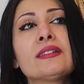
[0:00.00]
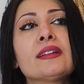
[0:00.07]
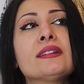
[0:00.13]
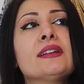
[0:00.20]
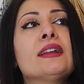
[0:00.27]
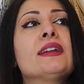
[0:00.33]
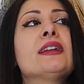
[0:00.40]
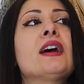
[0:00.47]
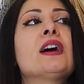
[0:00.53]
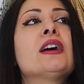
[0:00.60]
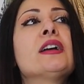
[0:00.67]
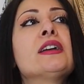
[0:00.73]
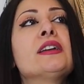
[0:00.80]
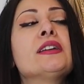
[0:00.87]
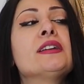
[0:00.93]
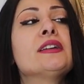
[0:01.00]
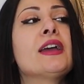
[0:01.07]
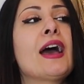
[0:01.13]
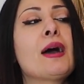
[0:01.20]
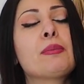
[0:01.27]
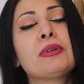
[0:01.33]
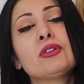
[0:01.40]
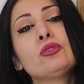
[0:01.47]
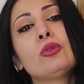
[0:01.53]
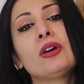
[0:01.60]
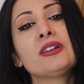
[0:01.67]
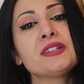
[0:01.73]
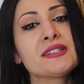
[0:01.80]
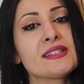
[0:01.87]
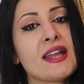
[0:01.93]
and then I happen to
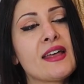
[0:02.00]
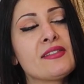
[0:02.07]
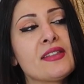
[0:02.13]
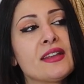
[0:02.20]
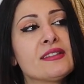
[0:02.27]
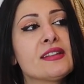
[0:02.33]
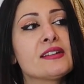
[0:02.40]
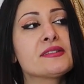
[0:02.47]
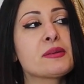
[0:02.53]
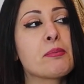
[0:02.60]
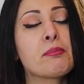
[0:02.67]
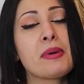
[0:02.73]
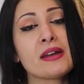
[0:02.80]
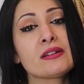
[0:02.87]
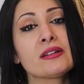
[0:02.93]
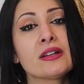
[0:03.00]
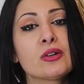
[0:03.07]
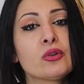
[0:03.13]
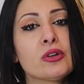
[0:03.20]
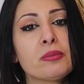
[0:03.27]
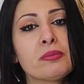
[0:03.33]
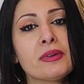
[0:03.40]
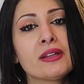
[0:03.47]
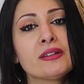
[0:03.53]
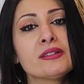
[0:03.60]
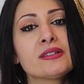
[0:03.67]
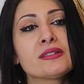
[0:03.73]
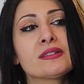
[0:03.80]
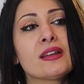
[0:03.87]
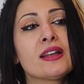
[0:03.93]
understand that there's a better
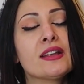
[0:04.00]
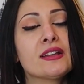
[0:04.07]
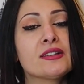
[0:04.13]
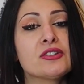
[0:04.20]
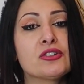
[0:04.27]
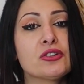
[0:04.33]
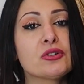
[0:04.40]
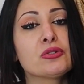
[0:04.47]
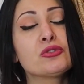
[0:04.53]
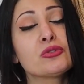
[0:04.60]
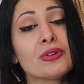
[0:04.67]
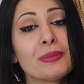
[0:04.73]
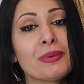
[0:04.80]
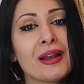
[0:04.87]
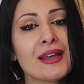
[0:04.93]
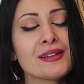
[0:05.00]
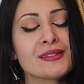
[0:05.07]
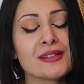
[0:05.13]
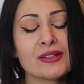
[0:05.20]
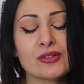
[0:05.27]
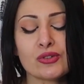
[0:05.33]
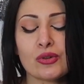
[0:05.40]
equipment and to replace it.